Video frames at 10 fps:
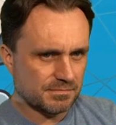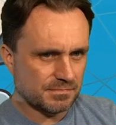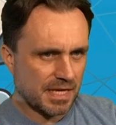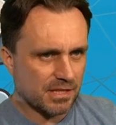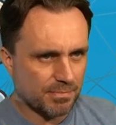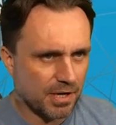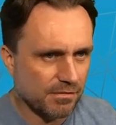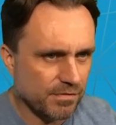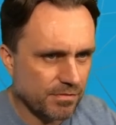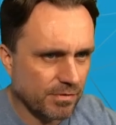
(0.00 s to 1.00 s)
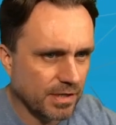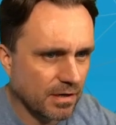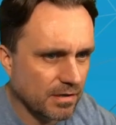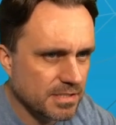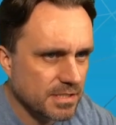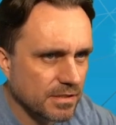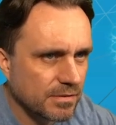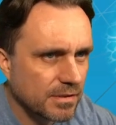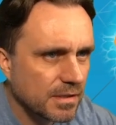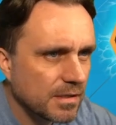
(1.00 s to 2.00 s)
And the bot for three cards, too.
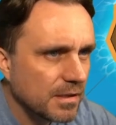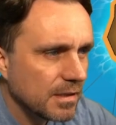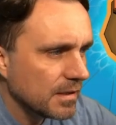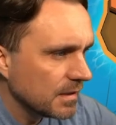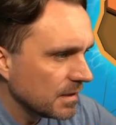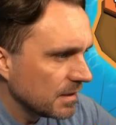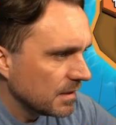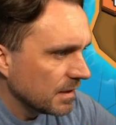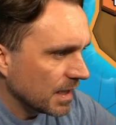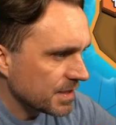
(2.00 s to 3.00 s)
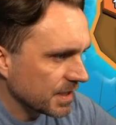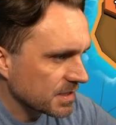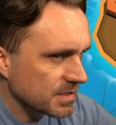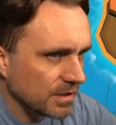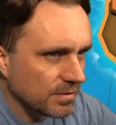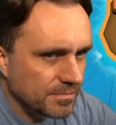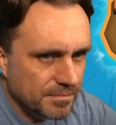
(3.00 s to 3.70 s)
I think so.